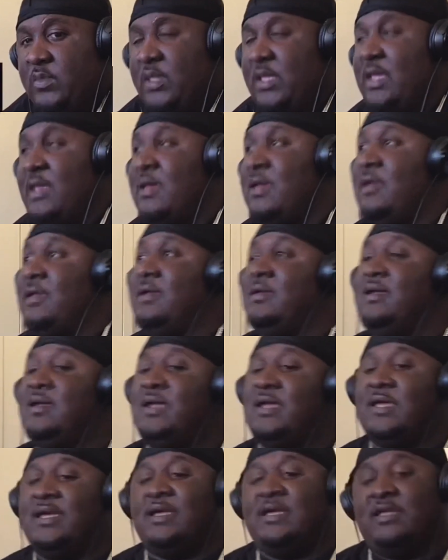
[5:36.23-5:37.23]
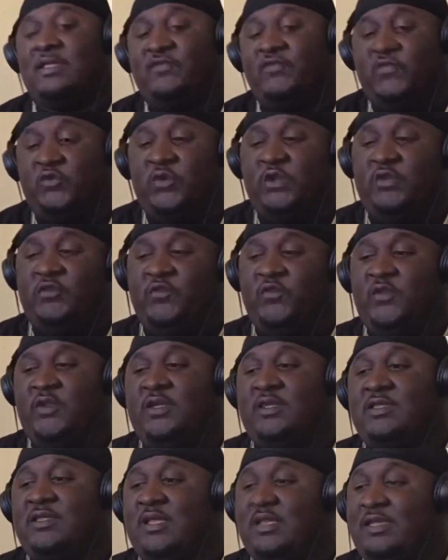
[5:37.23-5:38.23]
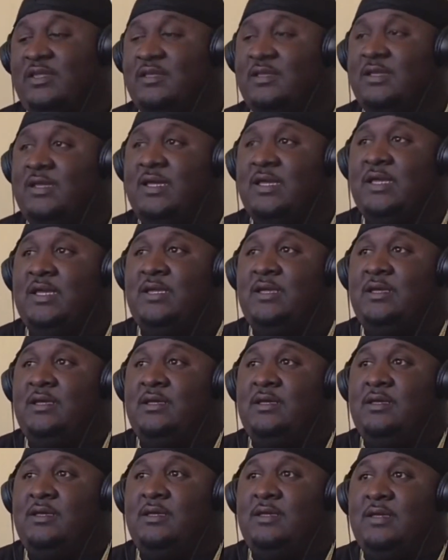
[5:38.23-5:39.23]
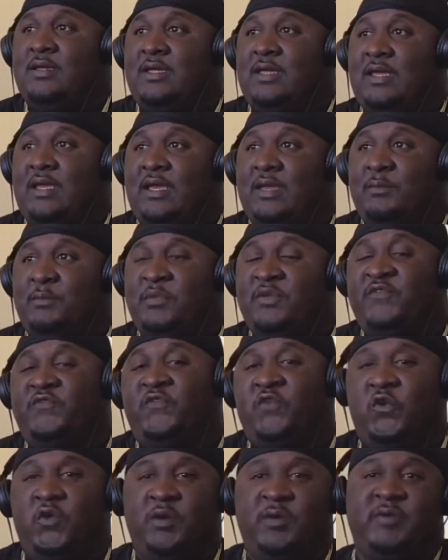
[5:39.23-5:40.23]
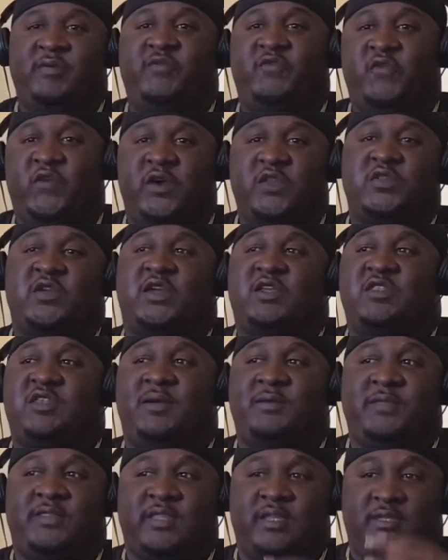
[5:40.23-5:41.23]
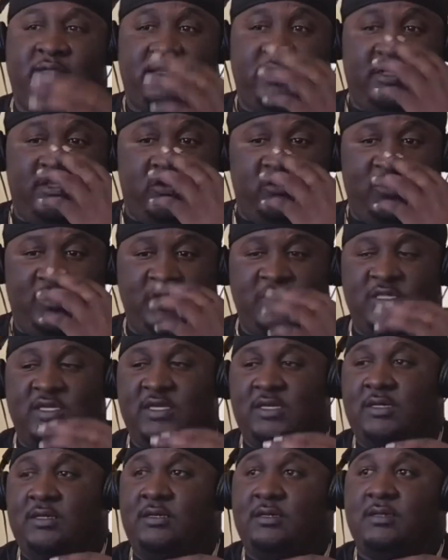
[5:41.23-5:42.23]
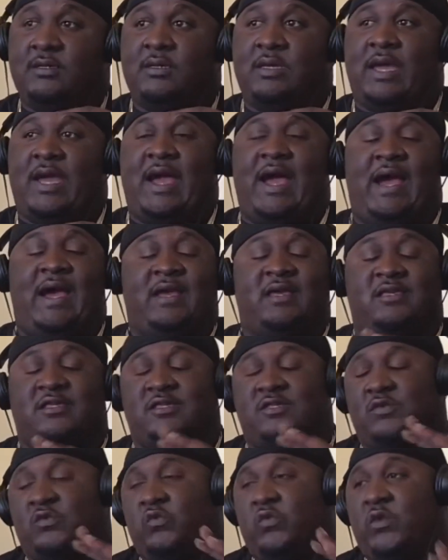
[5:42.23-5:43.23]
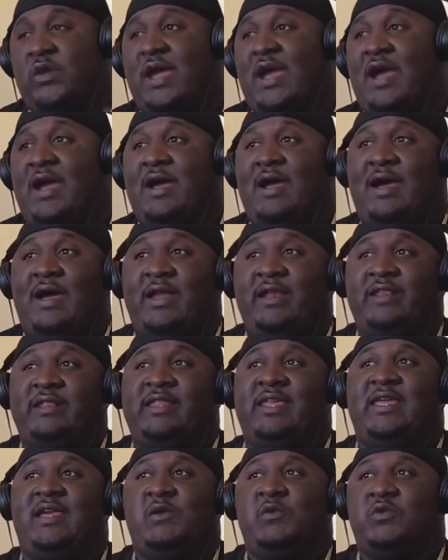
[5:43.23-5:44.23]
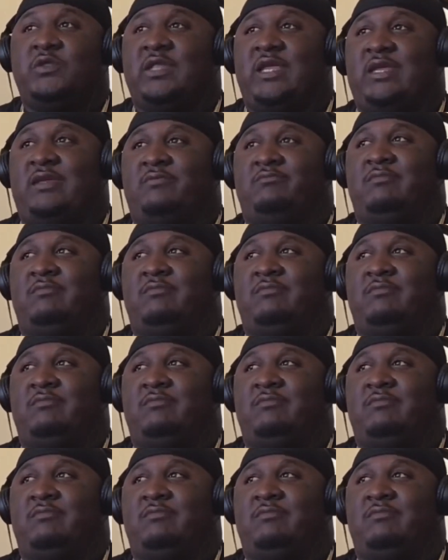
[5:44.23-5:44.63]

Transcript: Hey, it's for real, cause like before I started jumping to the drill scene, I swear I didn't think it was like